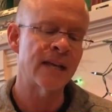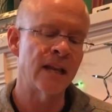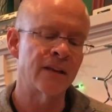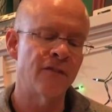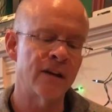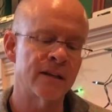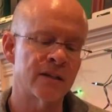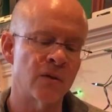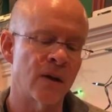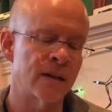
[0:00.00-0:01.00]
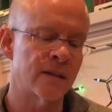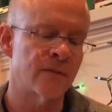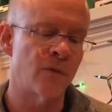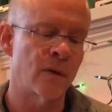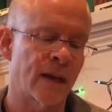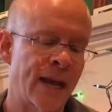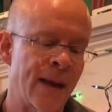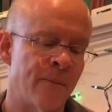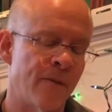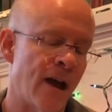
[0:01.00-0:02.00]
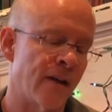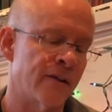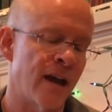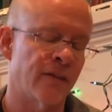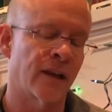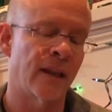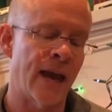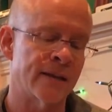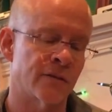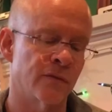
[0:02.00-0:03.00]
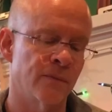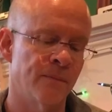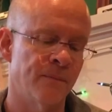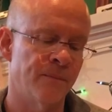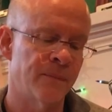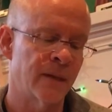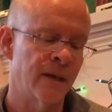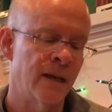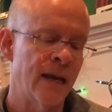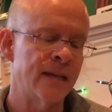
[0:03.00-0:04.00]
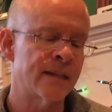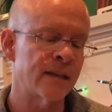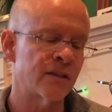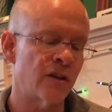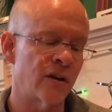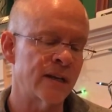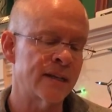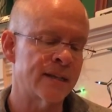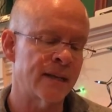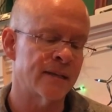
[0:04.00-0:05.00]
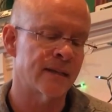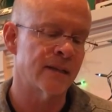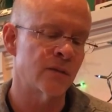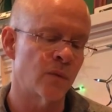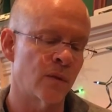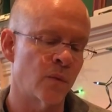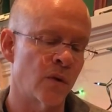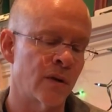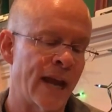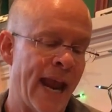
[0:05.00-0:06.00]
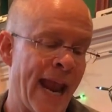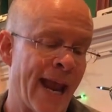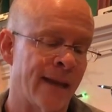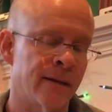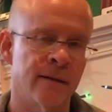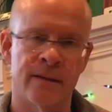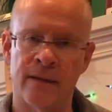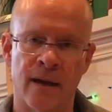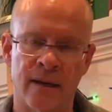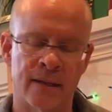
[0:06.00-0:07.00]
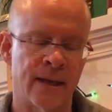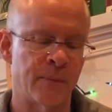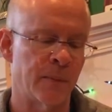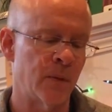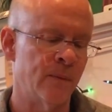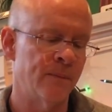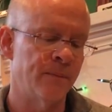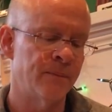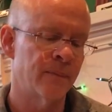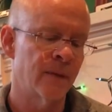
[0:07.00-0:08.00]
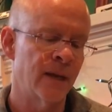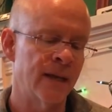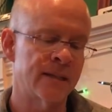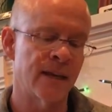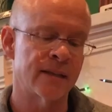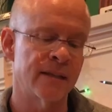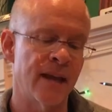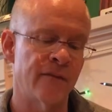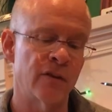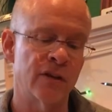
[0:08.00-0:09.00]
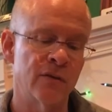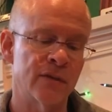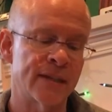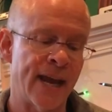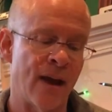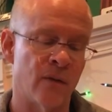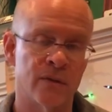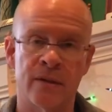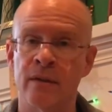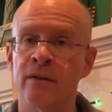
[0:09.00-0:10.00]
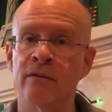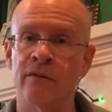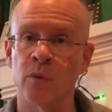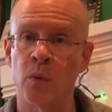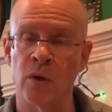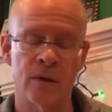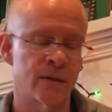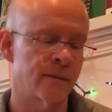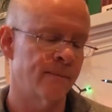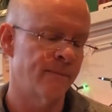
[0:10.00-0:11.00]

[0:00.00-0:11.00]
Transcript: telling funny stories is for the campfire, not the classroom. He says starting sentences with the word "and" is unacceptable. He says never use sounds for words.